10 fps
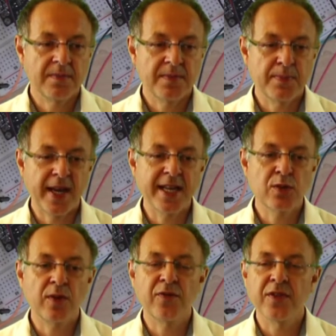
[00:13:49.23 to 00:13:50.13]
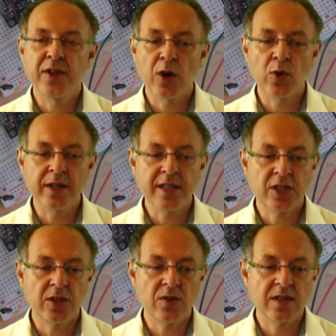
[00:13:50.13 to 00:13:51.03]
page with known
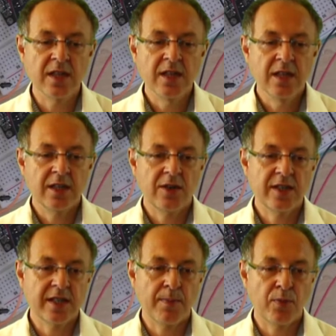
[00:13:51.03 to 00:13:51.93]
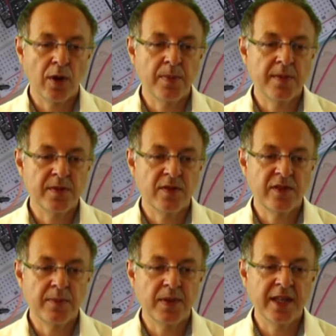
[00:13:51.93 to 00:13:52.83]
issues. There is some problems with the
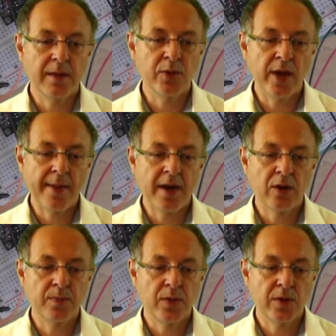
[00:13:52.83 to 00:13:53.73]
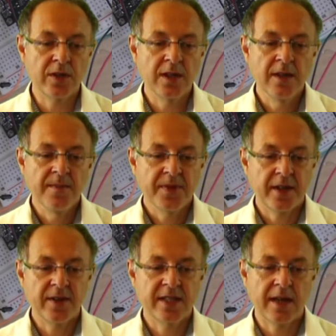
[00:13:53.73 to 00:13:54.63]
PWM output. There
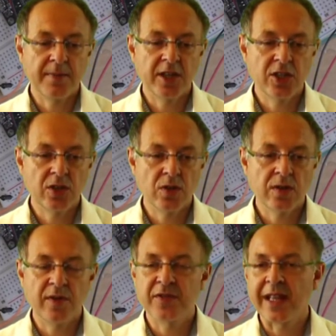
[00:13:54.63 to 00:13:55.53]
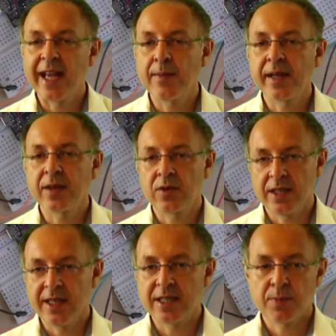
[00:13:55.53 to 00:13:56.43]
is some issues with the labeling on
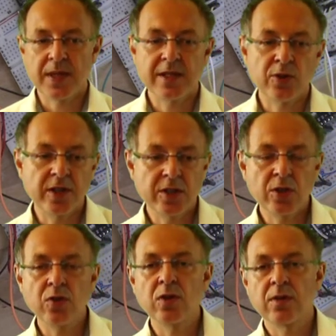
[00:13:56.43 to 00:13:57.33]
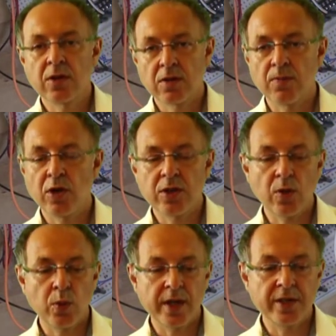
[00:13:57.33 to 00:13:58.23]
the ESP32 module
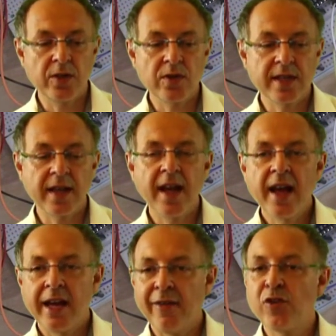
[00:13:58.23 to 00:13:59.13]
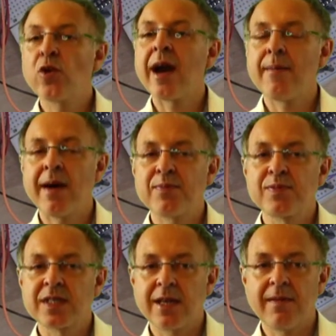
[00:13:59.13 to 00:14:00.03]
we are using. If you come
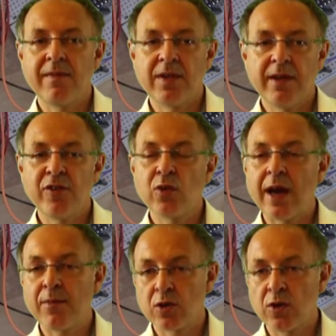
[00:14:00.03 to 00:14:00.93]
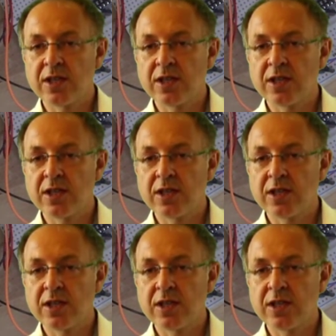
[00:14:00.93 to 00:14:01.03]
across